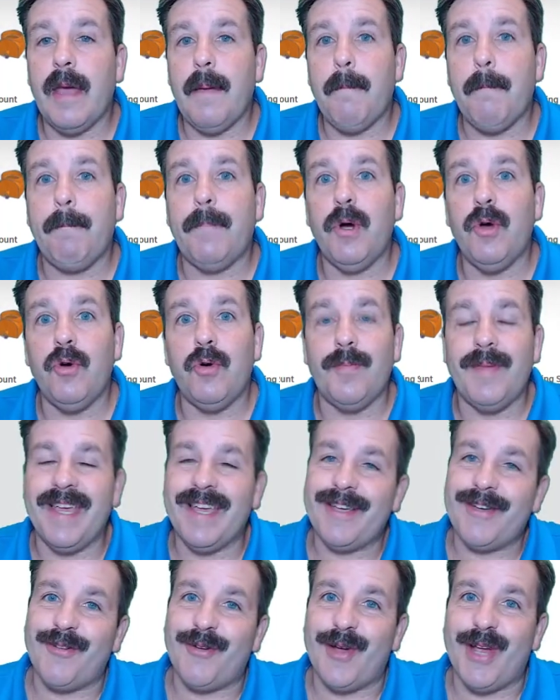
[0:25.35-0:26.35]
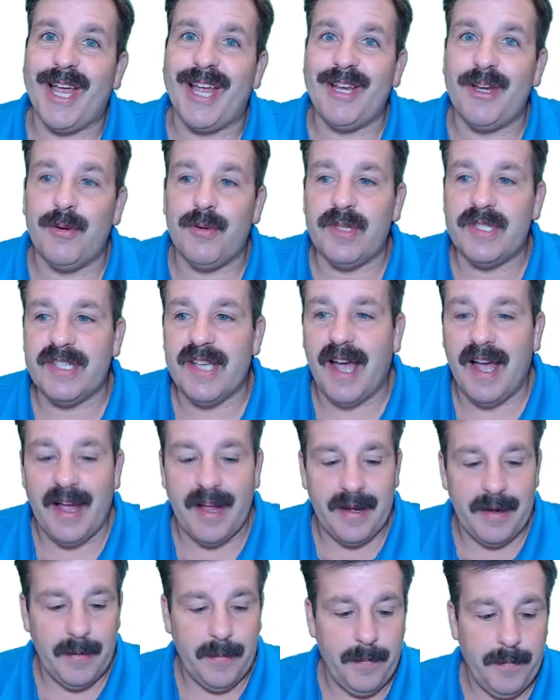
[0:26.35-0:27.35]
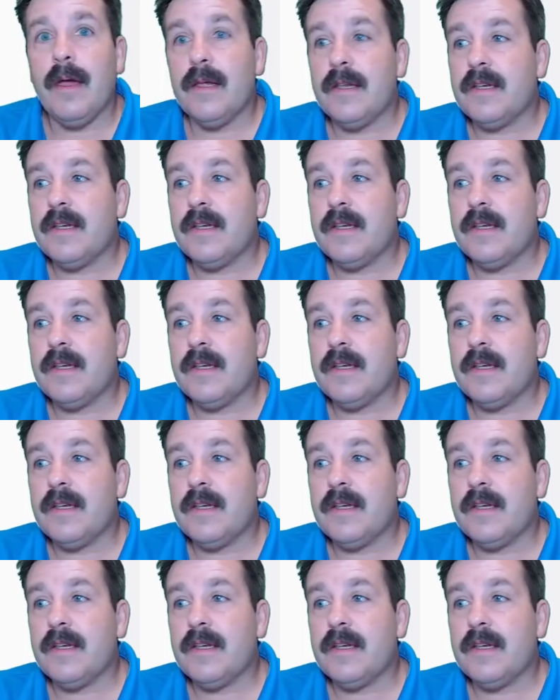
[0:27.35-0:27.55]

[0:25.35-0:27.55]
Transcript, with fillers: and boom, hit create new design.